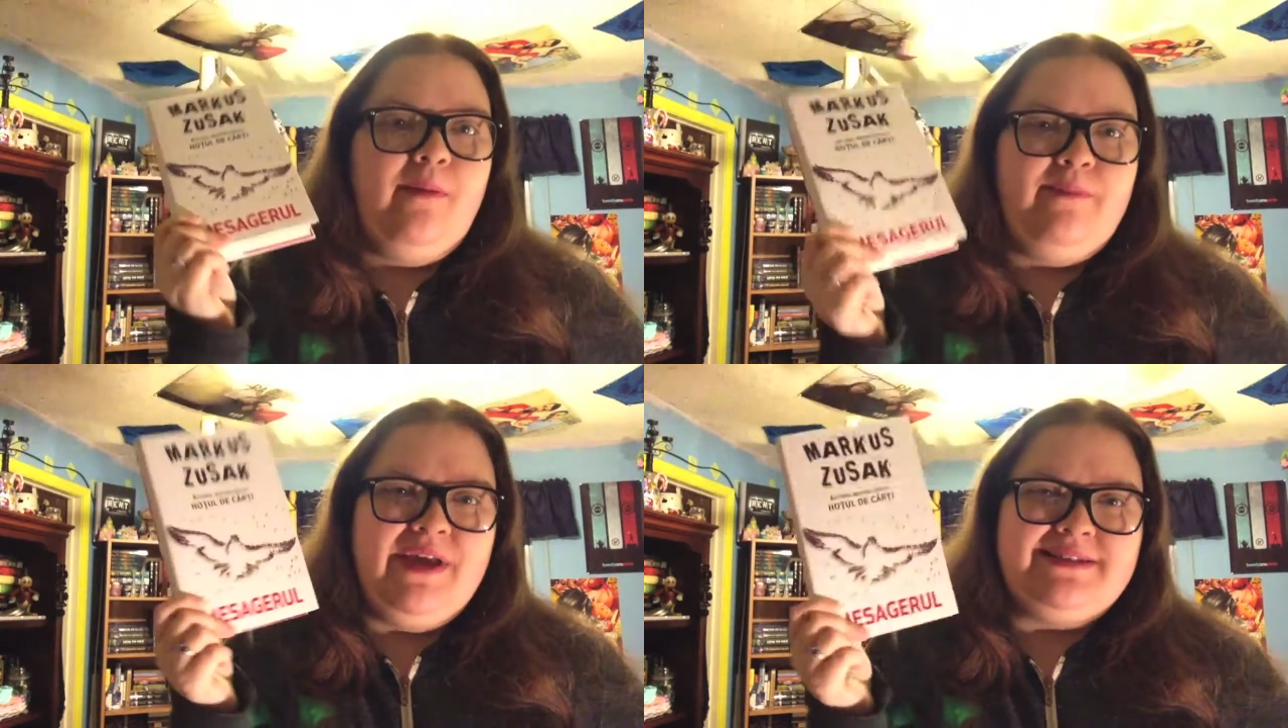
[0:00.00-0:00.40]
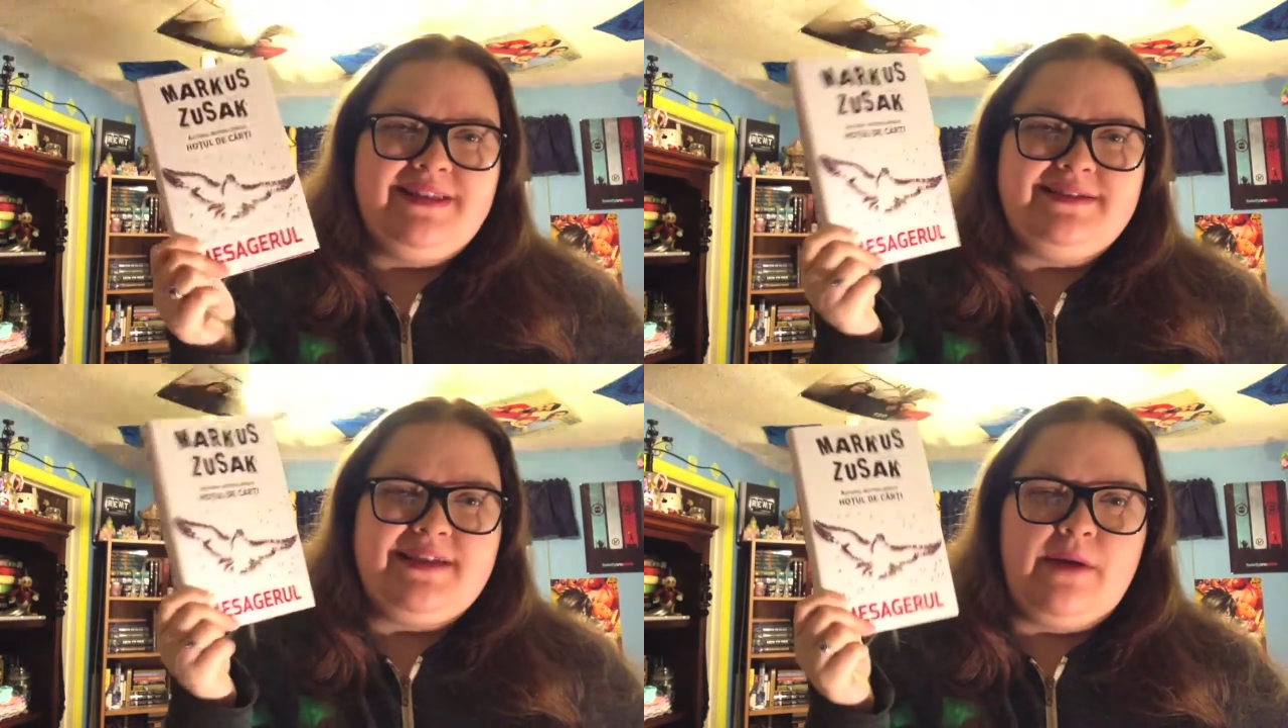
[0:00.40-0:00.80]
picked
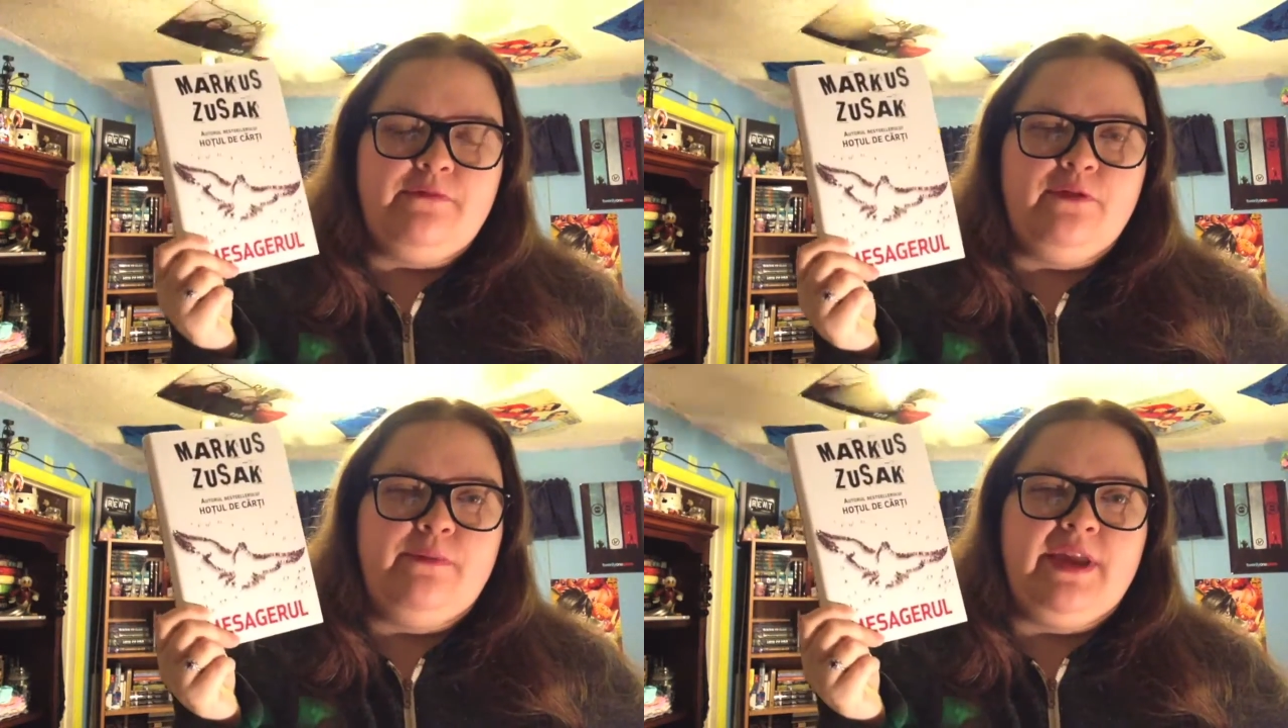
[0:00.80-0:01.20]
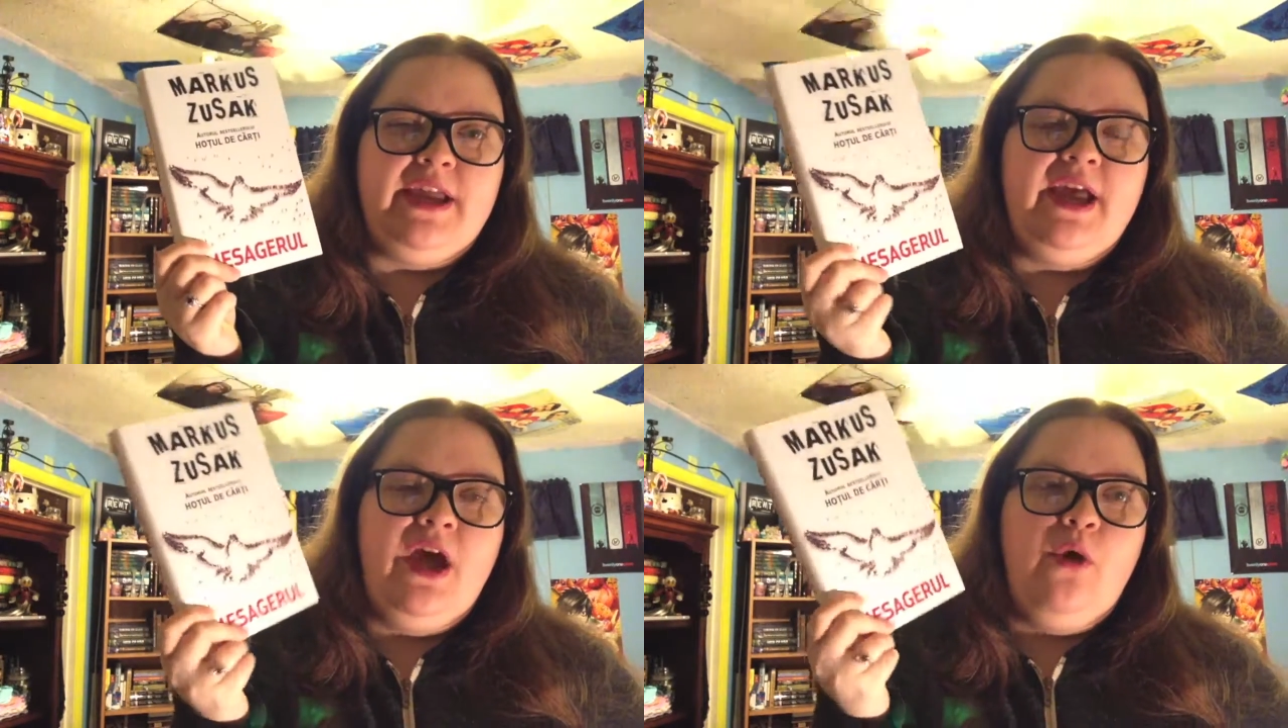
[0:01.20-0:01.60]
this up for
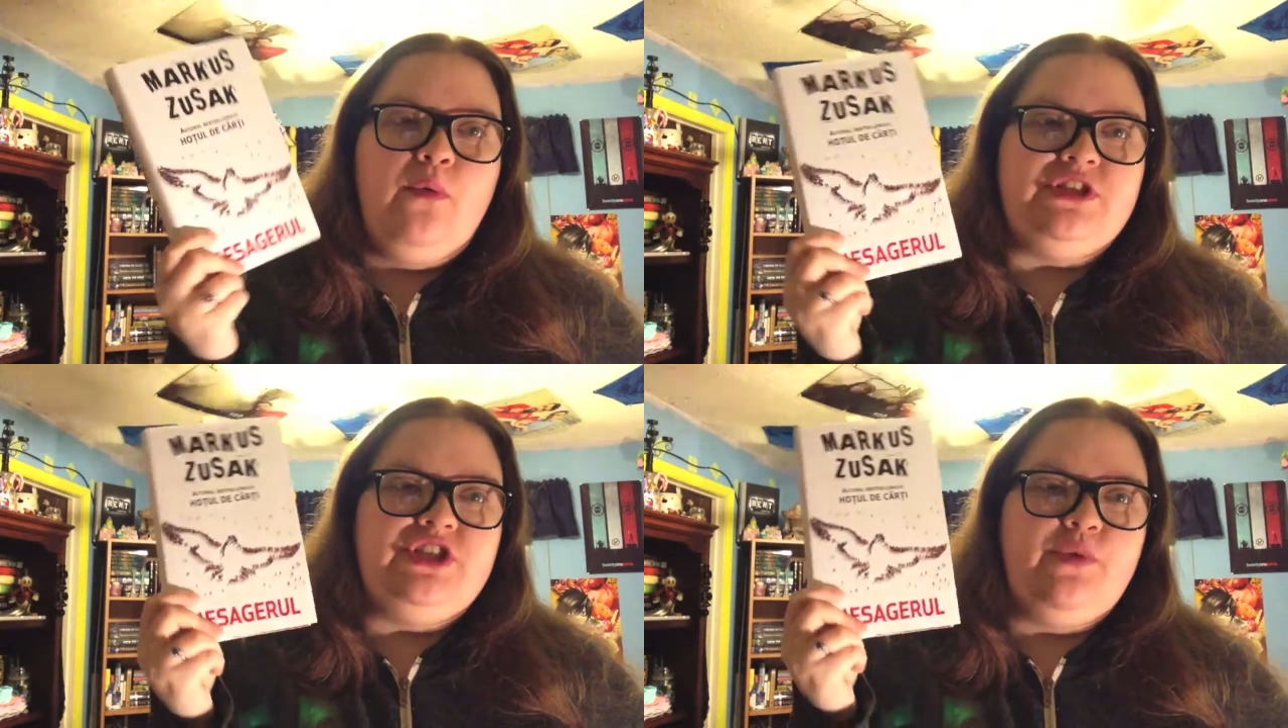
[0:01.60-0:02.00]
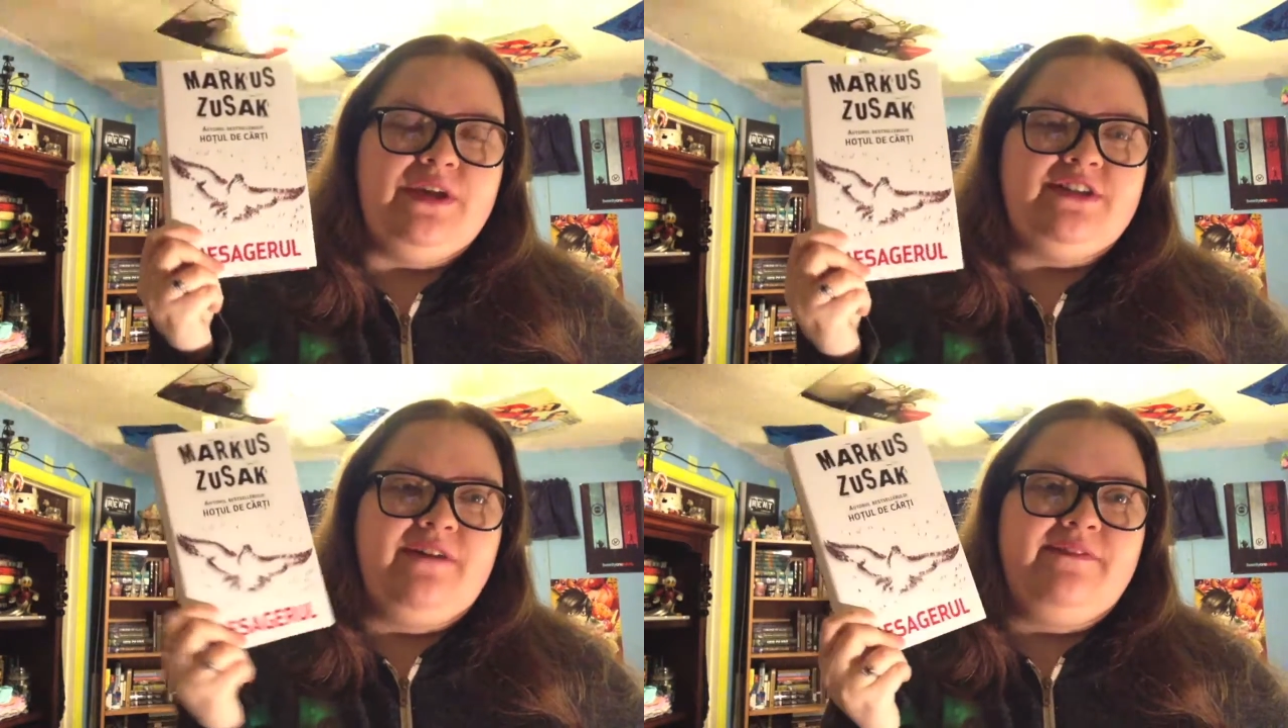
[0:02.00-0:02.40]
me when she
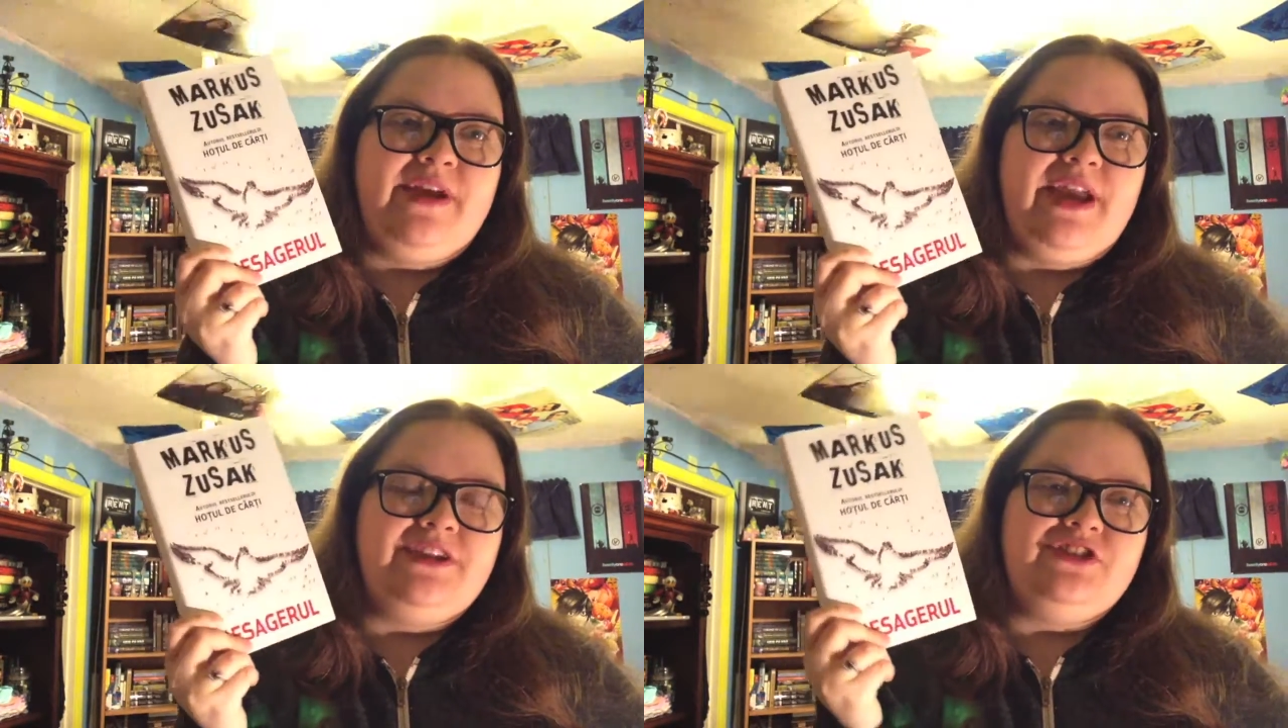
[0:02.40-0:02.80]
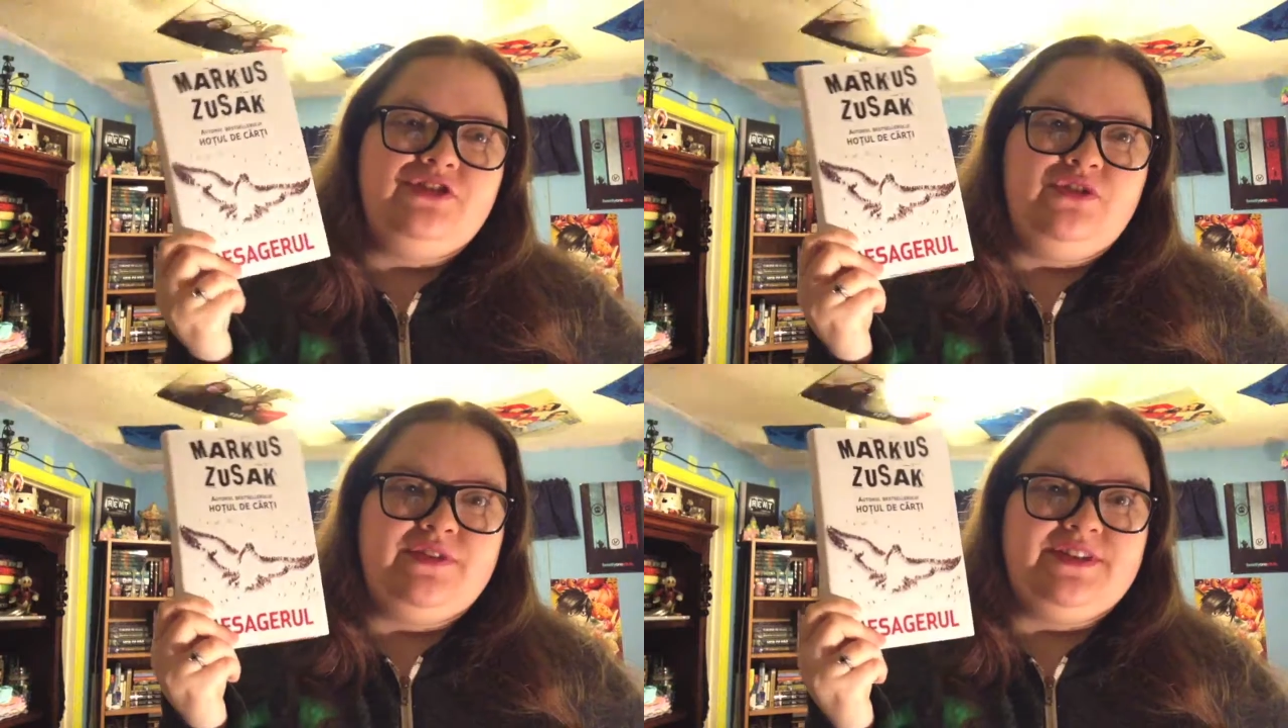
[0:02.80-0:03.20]
went on
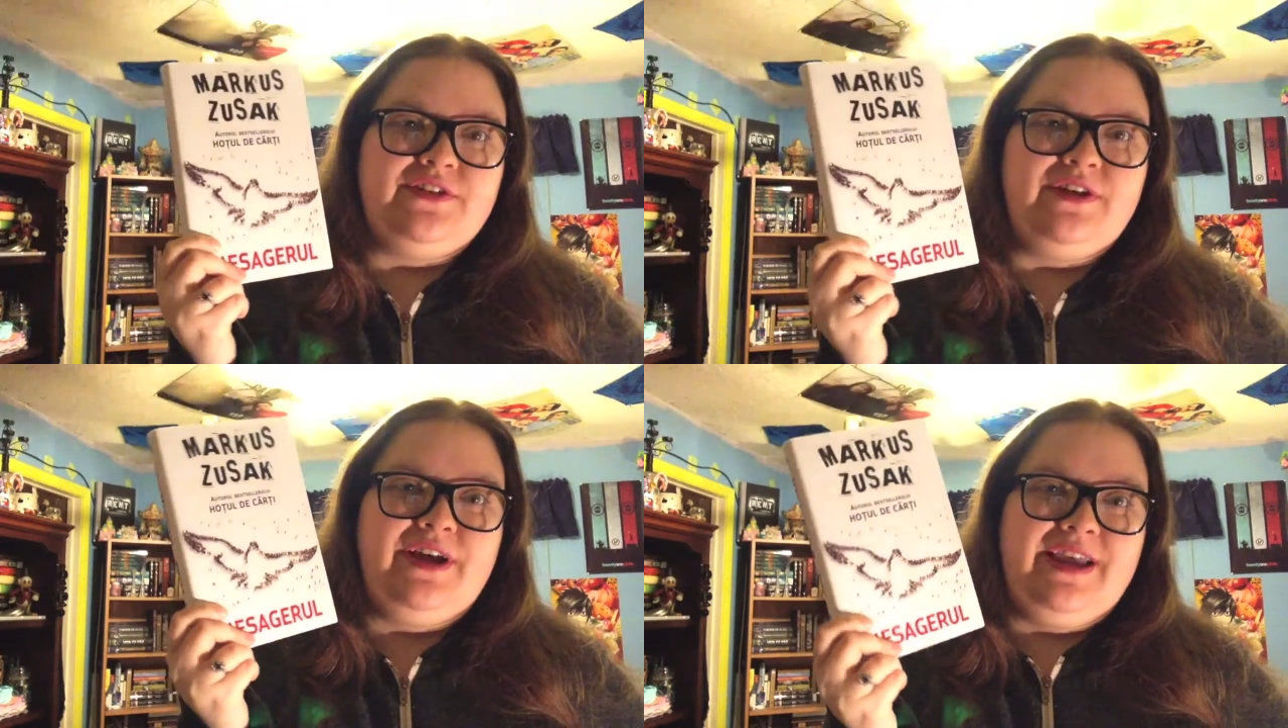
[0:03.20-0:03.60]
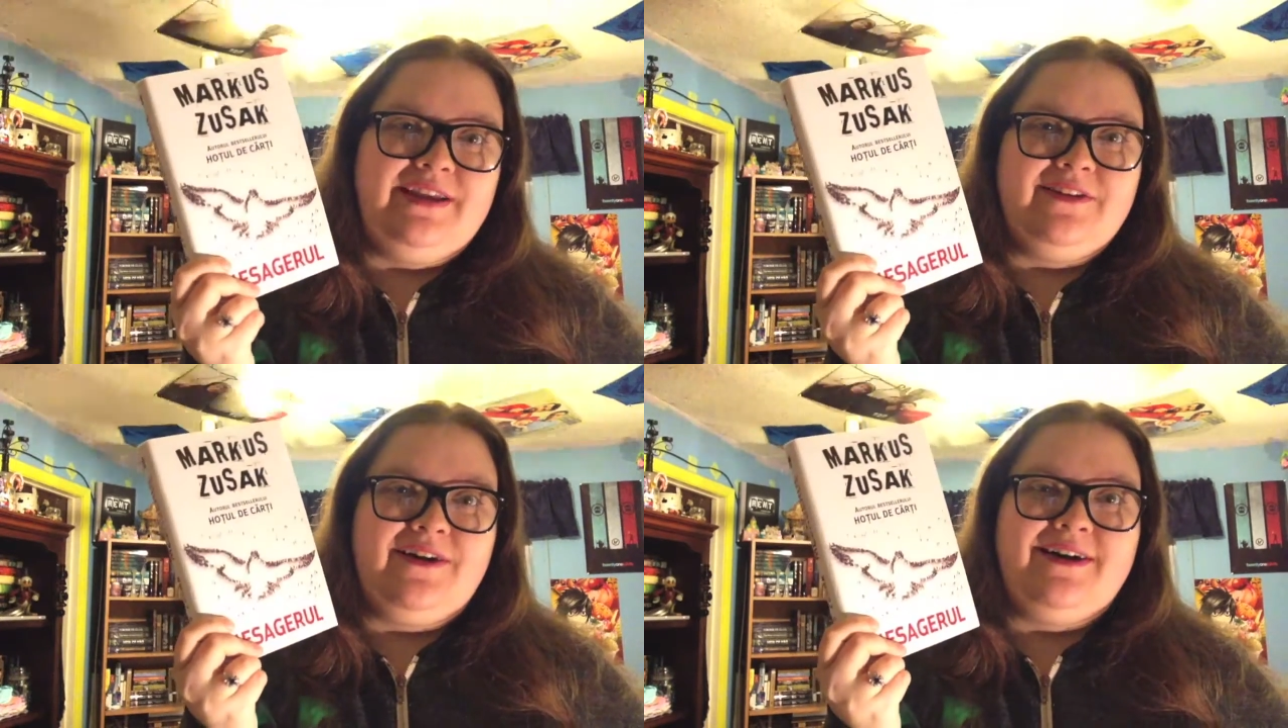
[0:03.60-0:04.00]
vacation to visit her
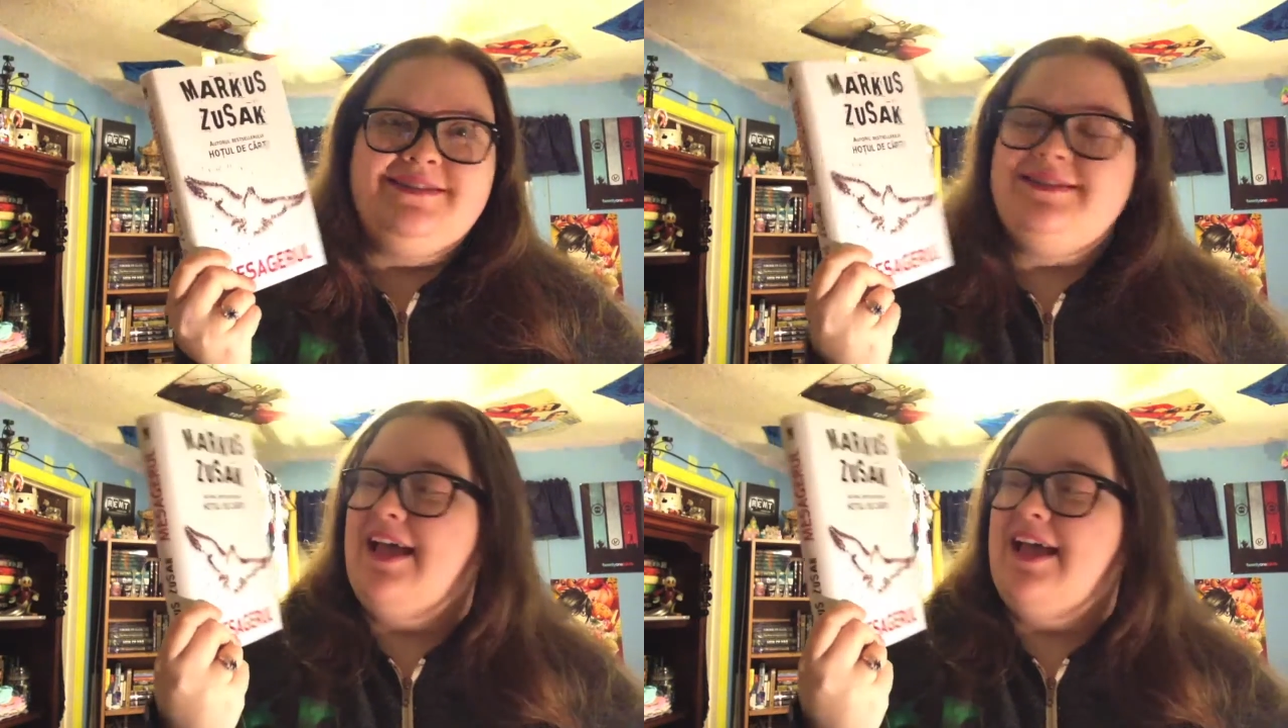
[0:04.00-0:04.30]
in-laws,